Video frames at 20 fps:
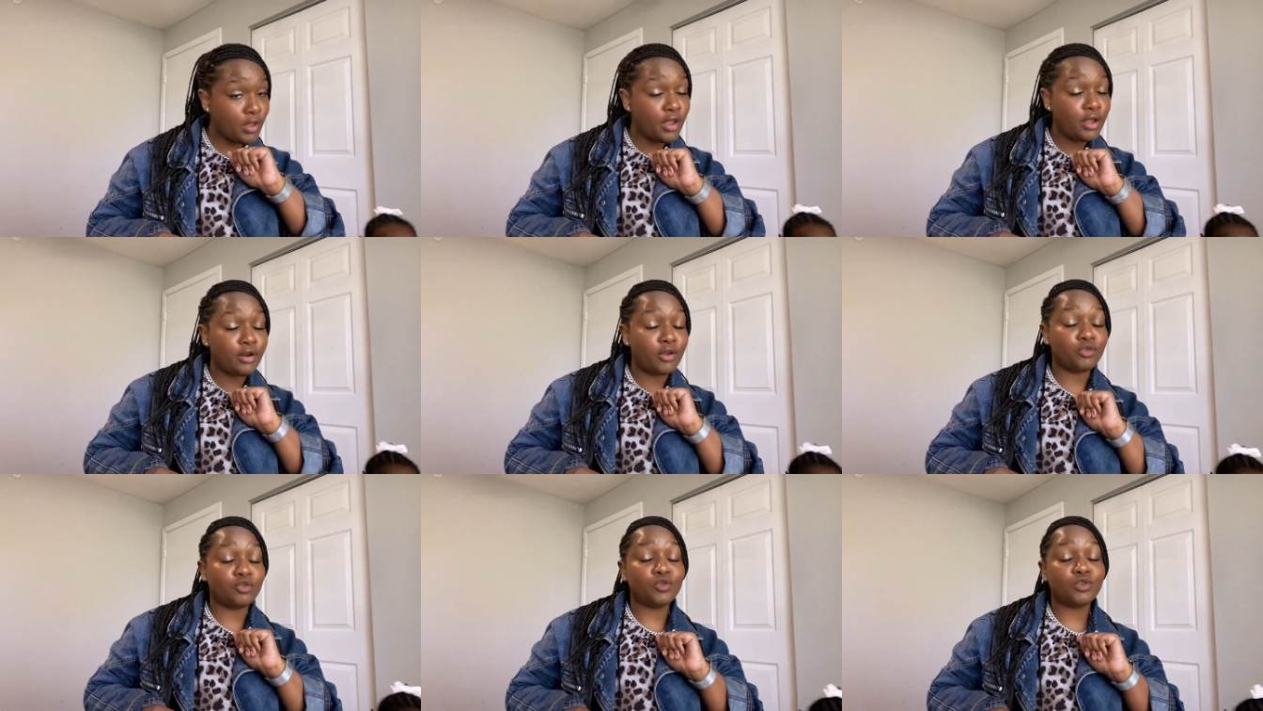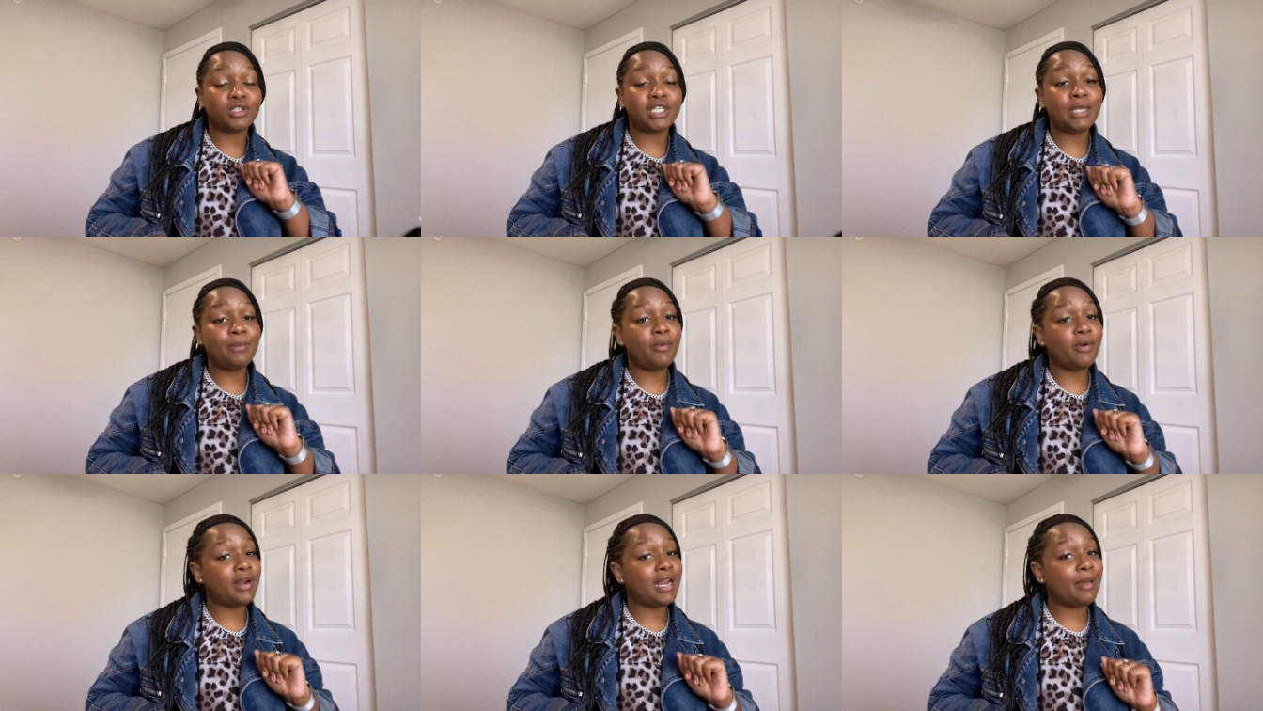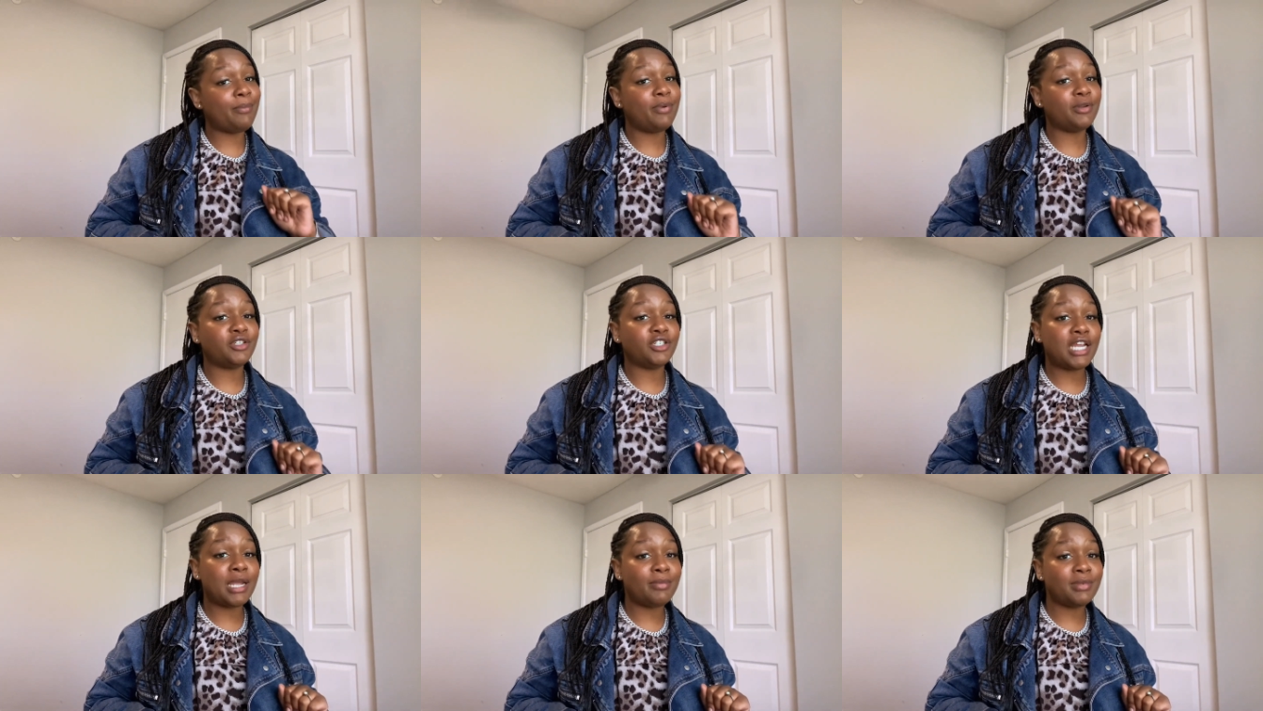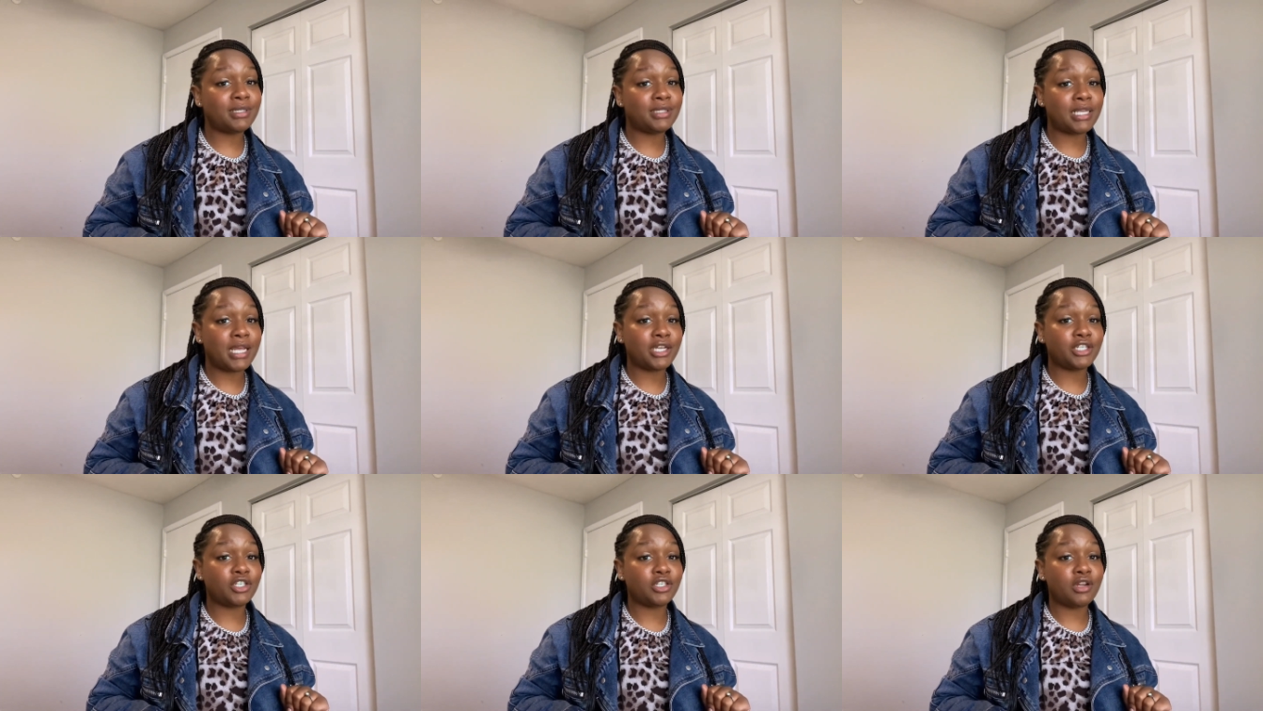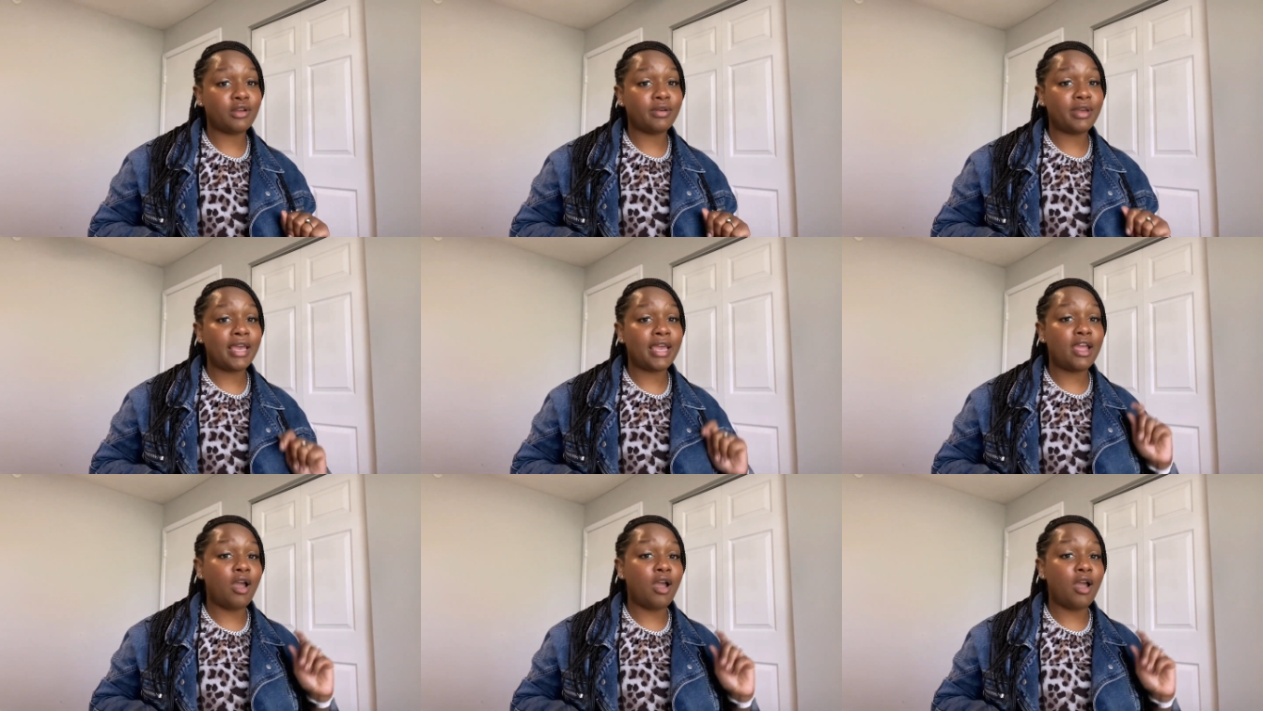Don't you sleep on that pajama section, okay?